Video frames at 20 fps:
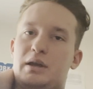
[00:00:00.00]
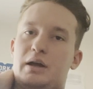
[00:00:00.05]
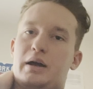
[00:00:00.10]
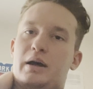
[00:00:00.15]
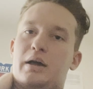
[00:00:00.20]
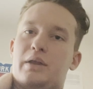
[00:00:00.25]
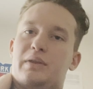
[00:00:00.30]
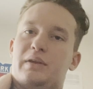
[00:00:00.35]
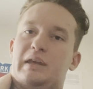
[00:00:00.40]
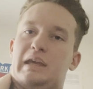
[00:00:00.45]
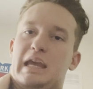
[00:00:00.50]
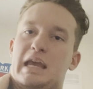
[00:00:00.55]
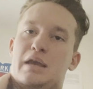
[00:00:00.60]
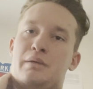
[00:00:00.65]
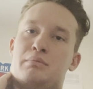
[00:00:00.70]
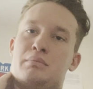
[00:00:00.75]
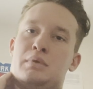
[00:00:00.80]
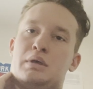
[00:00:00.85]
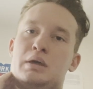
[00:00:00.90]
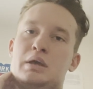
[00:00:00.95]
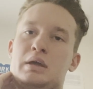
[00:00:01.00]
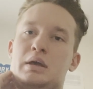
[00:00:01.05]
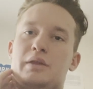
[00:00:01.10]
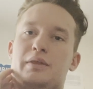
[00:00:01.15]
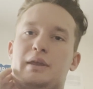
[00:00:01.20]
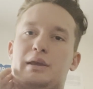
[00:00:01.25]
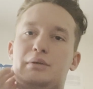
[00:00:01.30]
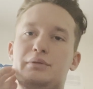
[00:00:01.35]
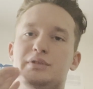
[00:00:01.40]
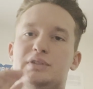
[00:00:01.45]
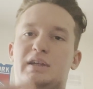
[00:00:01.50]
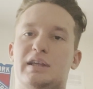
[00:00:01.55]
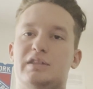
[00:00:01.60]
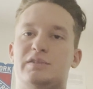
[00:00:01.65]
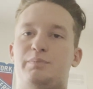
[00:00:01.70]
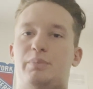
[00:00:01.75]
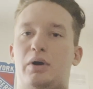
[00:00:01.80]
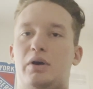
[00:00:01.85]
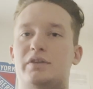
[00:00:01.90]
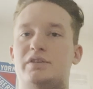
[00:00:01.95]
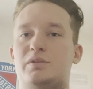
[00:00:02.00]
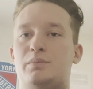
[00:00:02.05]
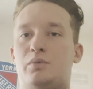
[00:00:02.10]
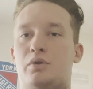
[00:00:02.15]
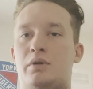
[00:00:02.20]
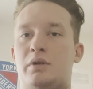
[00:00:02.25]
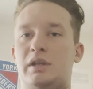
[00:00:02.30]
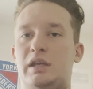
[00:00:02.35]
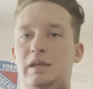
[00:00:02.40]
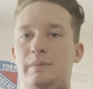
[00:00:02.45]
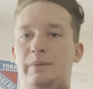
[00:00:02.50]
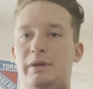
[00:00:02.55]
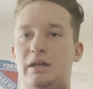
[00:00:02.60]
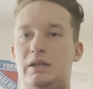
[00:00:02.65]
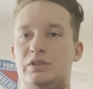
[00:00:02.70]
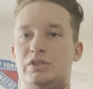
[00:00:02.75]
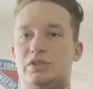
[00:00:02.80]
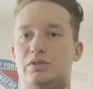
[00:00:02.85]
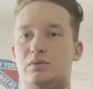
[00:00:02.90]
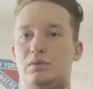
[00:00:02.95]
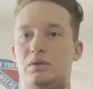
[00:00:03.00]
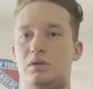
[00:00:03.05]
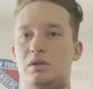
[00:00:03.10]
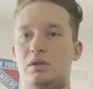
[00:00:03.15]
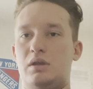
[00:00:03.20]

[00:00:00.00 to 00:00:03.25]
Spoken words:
The game, I think it was against Baltimore he pitched,